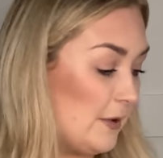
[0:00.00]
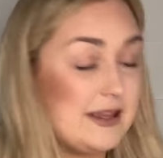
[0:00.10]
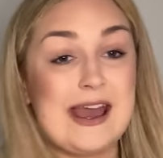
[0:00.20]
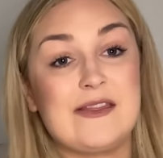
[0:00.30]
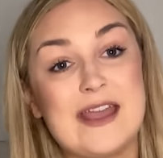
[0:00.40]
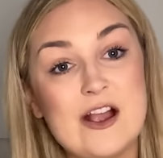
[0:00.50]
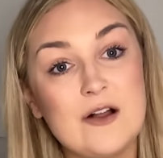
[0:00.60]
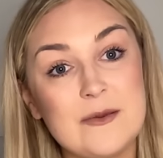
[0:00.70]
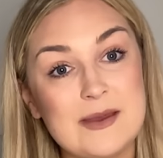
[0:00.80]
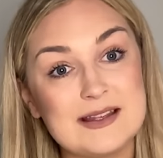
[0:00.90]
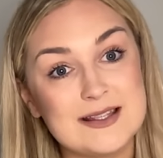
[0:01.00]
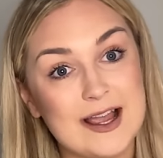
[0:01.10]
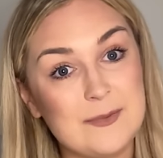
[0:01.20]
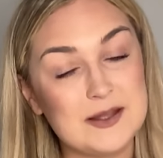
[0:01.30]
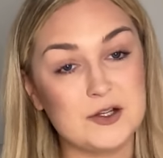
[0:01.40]
But yeah, they are the bits that
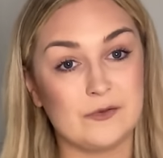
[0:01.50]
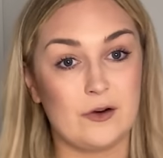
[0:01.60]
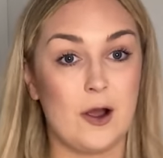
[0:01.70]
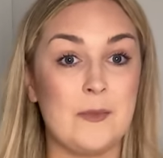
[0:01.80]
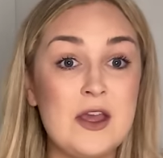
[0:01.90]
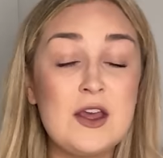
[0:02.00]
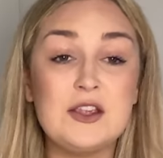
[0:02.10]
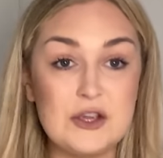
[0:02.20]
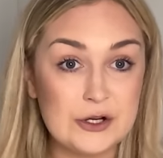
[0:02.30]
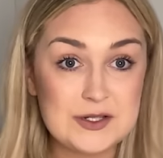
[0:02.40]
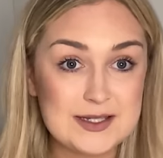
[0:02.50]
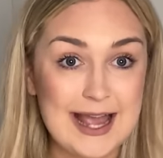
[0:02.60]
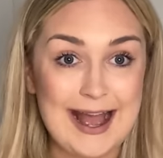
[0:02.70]
I picked up from JYSK.